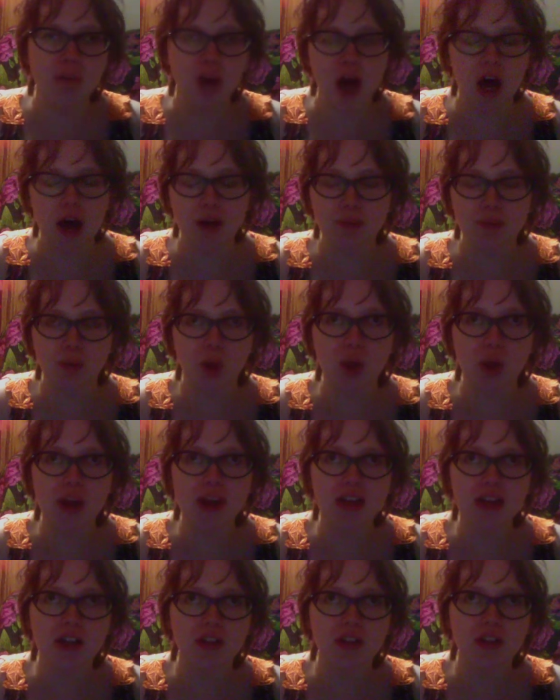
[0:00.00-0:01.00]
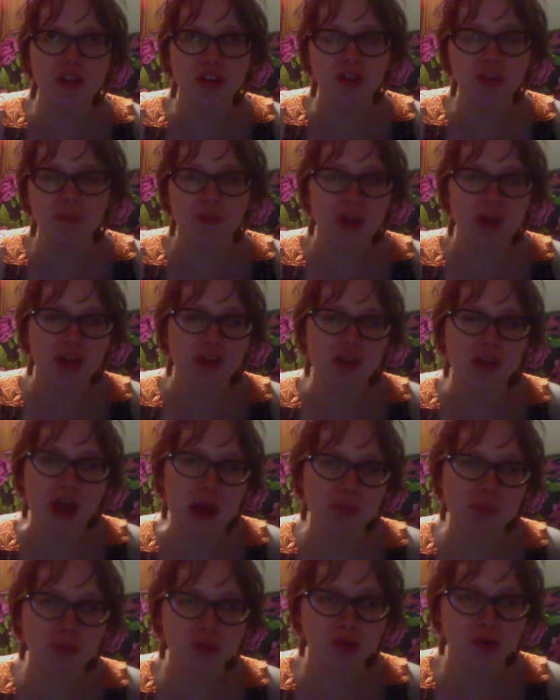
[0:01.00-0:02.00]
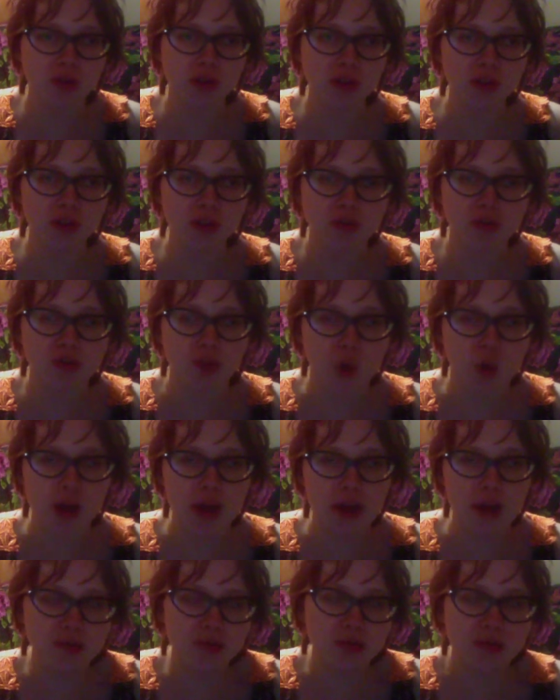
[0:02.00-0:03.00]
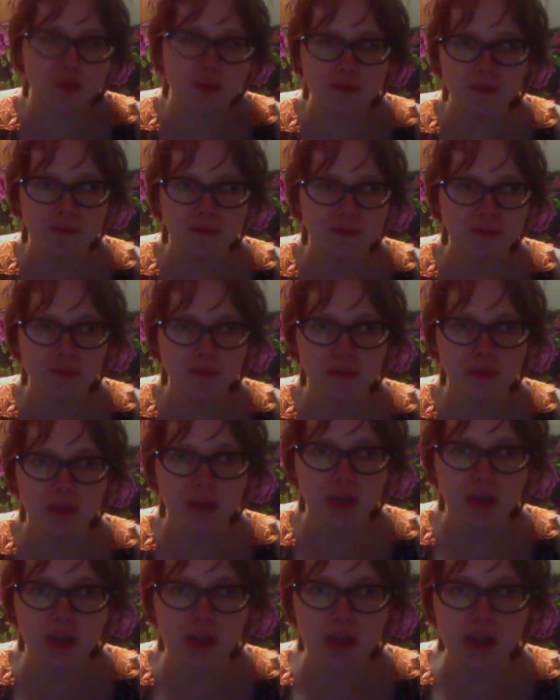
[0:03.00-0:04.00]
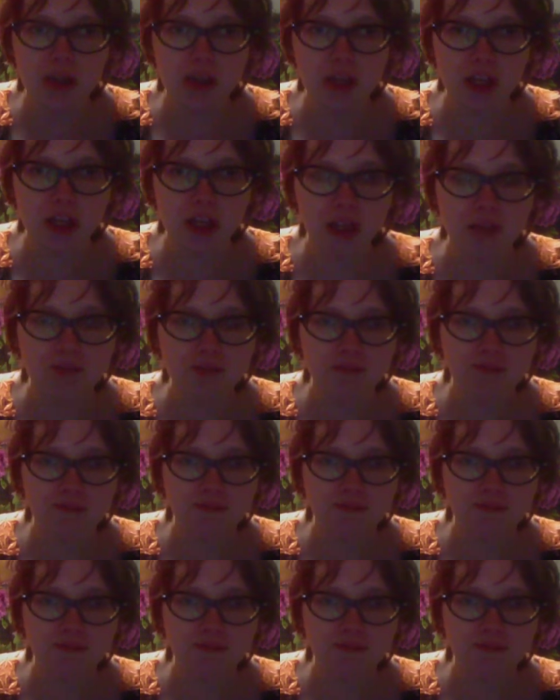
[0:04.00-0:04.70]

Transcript: not playing the damsel in distress, uh,